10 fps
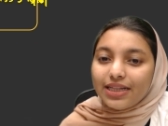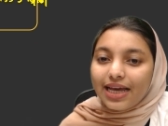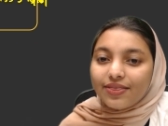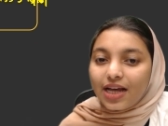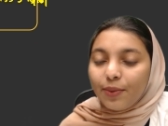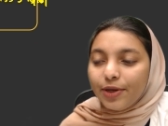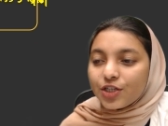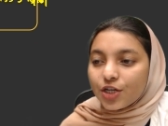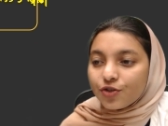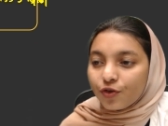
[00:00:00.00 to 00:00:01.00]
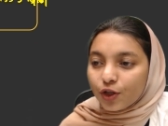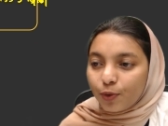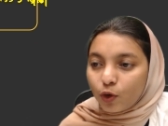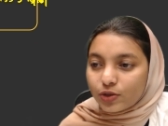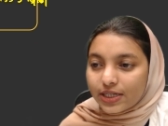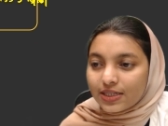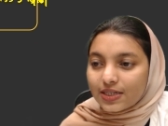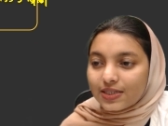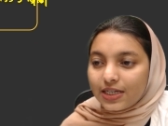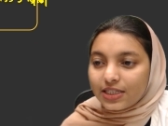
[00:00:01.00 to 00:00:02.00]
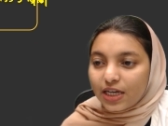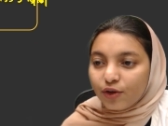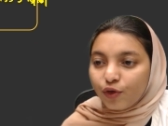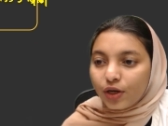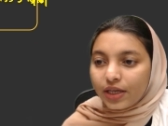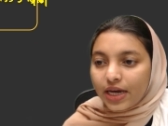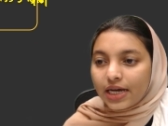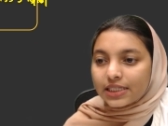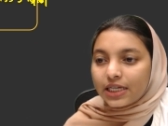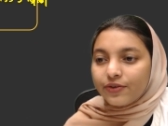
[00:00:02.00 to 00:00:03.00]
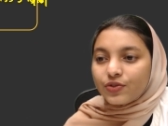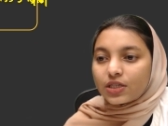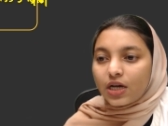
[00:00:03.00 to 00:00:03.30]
the enthalpy change for the process. CCl4 gas gives